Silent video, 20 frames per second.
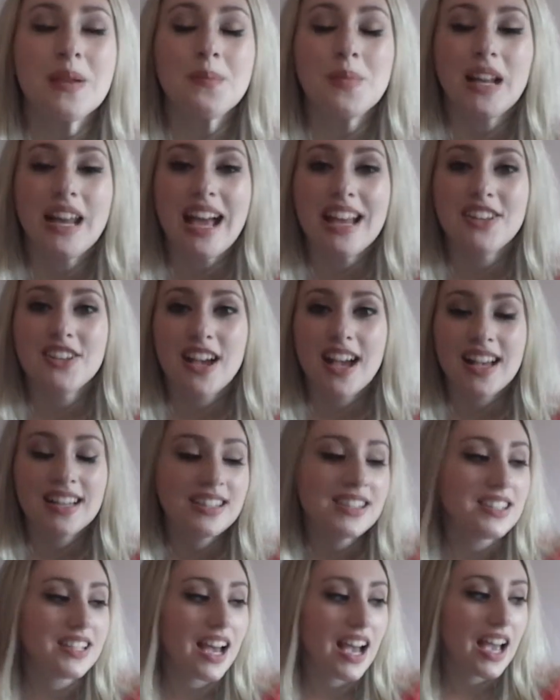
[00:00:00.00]
But
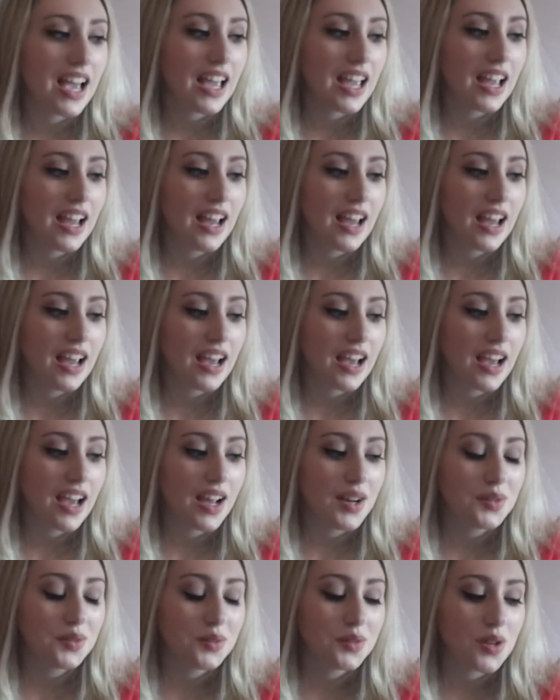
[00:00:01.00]
I
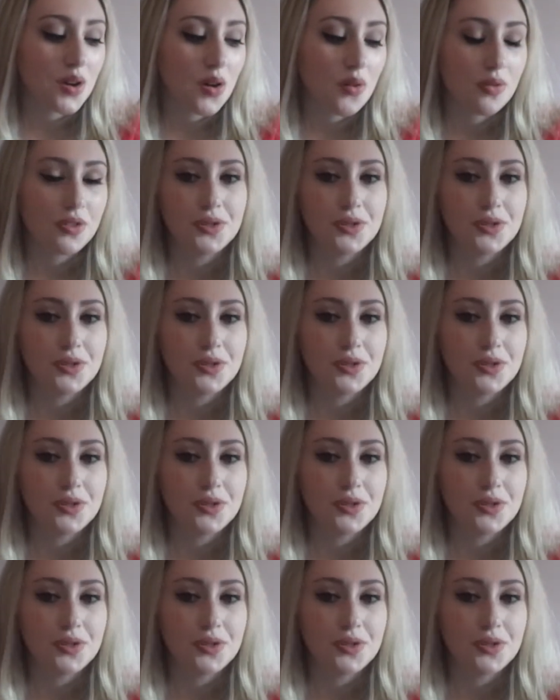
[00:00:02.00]
don't know